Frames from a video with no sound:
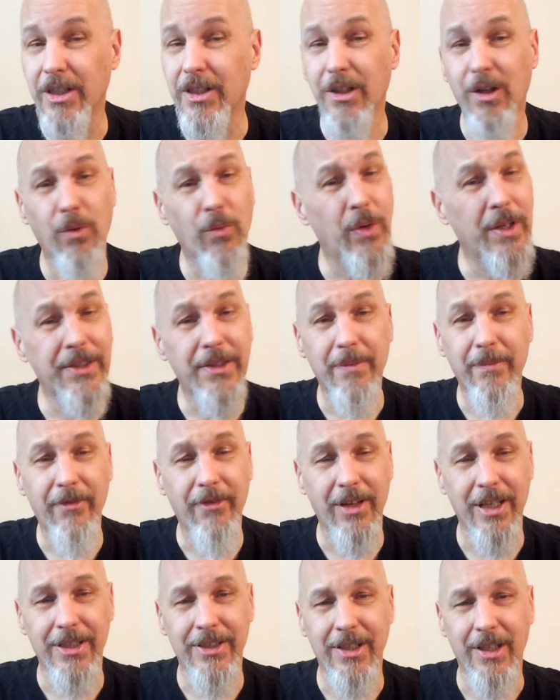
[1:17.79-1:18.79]
you don't want them
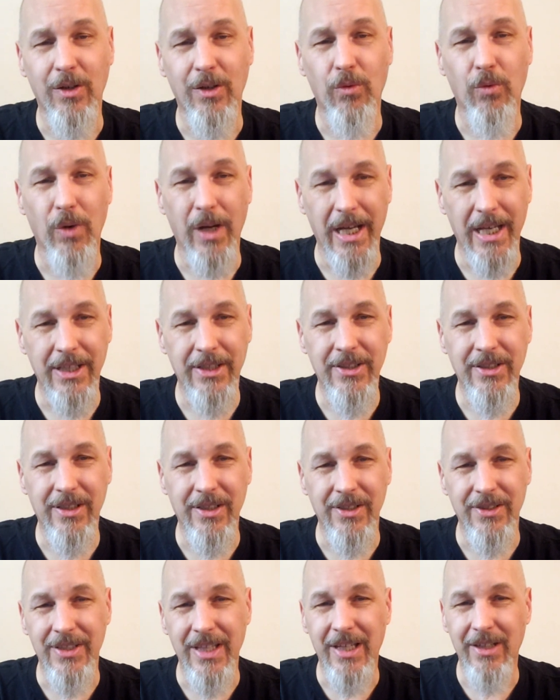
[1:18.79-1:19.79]
facing west
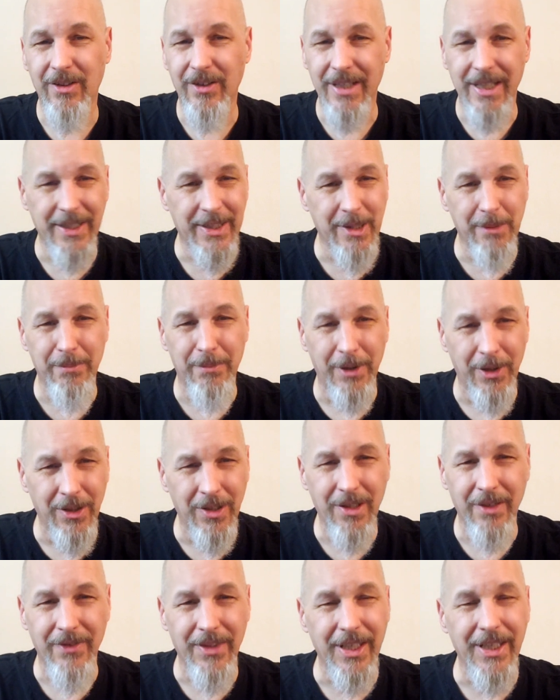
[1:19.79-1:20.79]
because that'll get the
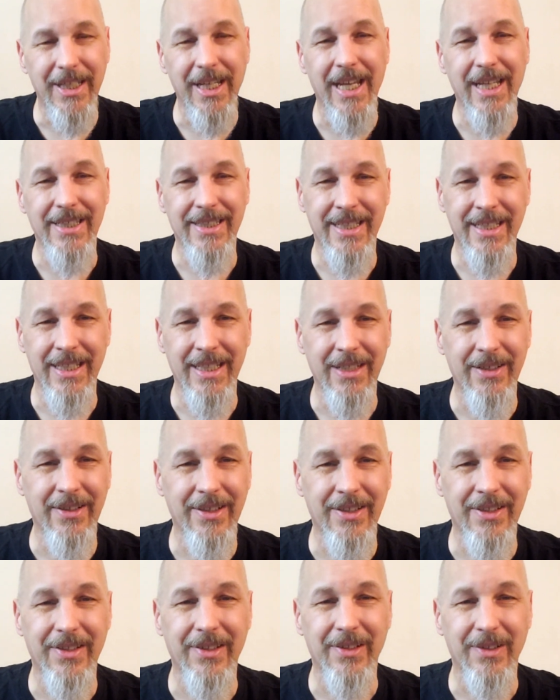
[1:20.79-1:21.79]
bulk of the day's heat
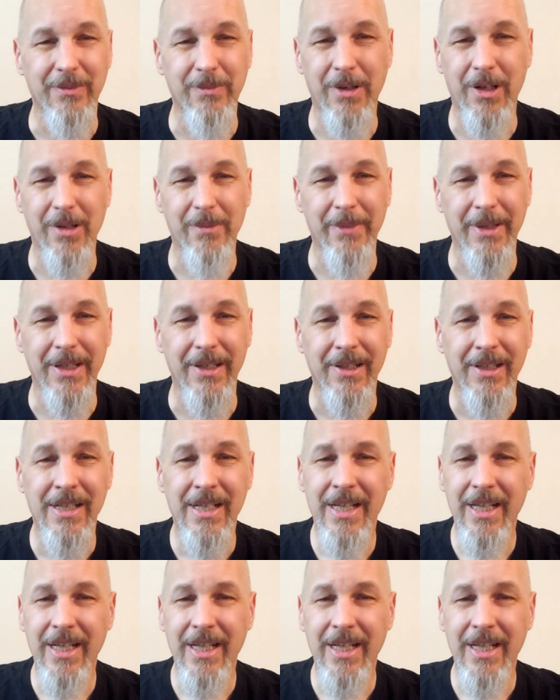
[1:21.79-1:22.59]
in the apartment.